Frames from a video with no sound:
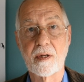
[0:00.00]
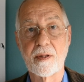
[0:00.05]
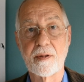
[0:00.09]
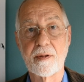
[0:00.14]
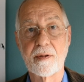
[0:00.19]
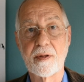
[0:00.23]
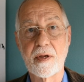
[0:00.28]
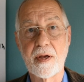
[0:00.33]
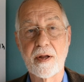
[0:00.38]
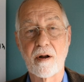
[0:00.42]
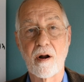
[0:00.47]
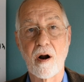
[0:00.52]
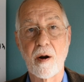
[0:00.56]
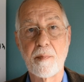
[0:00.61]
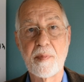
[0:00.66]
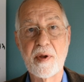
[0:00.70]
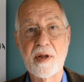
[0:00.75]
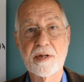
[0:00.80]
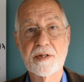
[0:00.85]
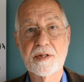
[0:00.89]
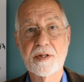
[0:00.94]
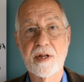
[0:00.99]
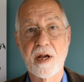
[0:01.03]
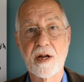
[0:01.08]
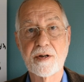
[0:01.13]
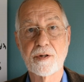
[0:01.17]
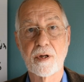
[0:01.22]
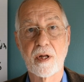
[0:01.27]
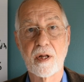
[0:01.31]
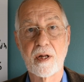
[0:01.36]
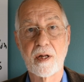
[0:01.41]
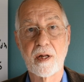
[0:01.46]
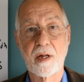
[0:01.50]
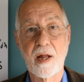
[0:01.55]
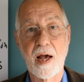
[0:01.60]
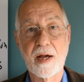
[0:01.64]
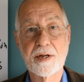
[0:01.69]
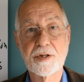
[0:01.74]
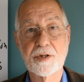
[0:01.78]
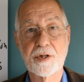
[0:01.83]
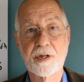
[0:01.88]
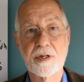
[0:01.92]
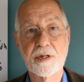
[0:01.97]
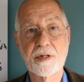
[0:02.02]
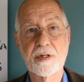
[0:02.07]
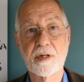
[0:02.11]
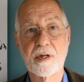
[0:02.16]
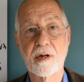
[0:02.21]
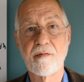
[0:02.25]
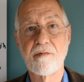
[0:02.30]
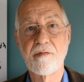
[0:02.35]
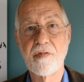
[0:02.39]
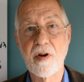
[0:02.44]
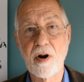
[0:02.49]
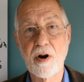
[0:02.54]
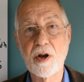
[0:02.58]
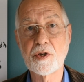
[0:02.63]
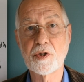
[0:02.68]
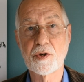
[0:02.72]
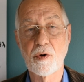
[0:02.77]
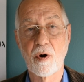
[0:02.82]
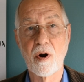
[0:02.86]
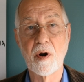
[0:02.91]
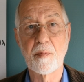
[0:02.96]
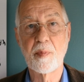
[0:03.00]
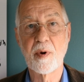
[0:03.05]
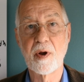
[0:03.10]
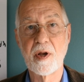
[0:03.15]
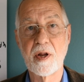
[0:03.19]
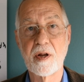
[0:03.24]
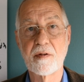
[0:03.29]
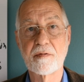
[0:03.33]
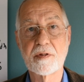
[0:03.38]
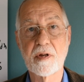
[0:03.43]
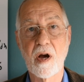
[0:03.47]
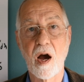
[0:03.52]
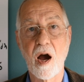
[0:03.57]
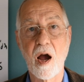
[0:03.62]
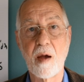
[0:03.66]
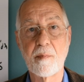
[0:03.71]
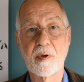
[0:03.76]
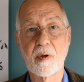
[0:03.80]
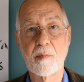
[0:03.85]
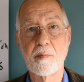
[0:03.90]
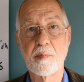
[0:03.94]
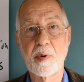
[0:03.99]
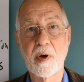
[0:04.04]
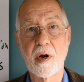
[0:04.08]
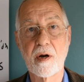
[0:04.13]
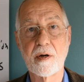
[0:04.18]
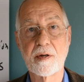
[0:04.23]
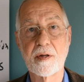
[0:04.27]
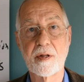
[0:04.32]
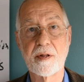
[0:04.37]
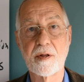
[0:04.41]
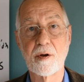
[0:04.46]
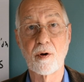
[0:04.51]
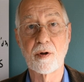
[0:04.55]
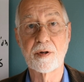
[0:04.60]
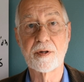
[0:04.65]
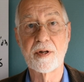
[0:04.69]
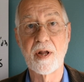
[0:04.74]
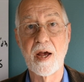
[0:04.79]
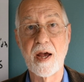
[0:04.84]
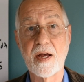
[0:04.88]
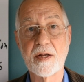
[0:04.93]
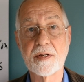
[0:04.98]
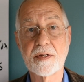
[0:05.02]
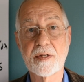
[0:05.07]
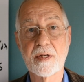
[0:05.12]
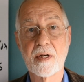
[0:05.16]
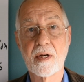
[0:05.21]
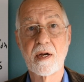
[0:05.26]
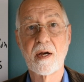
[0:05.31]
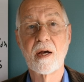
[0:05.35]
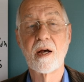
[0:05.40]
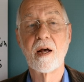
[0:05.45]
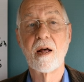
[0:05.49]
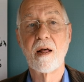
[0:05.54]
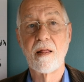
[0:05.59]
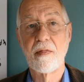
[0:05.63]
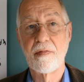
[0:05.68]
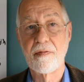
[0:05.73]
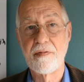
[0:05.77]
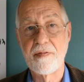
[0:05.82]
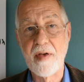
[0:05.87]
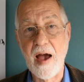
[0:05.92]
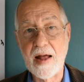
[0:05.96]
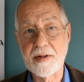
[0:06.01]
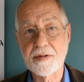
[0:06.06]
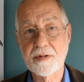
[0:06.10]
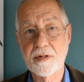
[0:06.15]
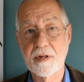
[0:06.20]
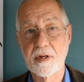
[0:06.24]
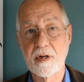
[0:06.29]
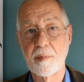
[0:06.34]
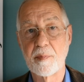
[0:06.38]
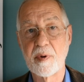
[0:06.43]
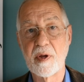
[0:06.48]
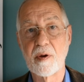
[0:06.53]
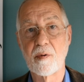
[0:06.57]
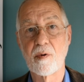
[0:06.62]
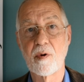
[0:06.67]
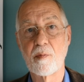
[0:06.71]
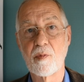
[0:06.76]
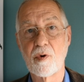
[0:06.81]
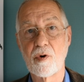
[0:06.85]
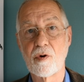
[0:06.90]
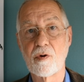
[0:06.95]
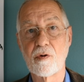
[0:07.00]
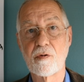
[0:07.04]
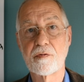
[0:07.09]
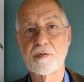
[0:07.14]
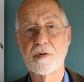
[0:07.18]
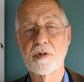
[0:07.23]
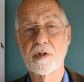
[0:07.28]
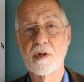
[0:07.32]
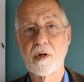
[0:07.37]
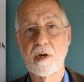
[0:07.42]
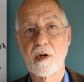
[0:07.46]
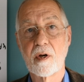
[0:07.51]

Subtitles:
the NLRB to schedule elections in a very short period of time compared to the old days, that's going to be removed